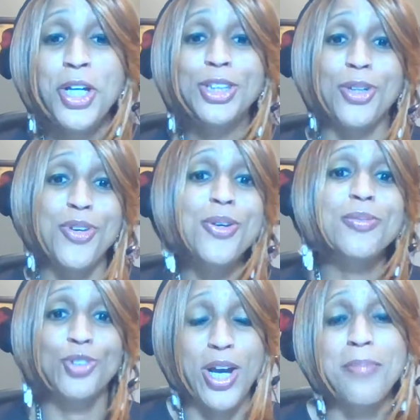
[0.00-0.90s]
So if you're
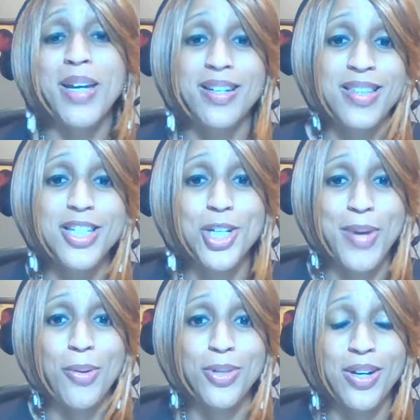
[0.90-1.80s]
trying to make a decision
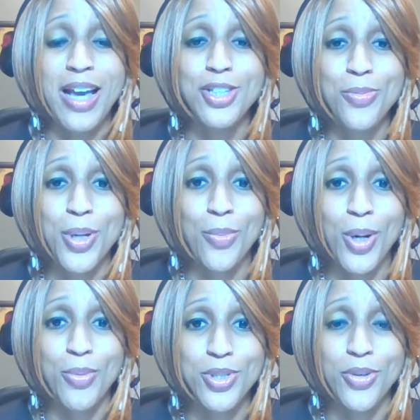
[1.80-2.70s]
about whether or not you want to
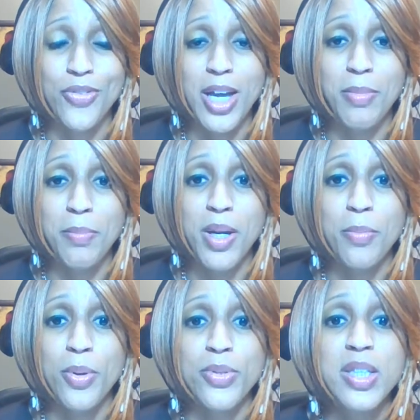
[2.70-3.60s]
work with your family
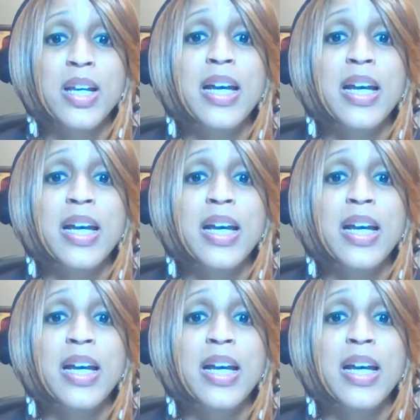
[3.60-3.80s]
members,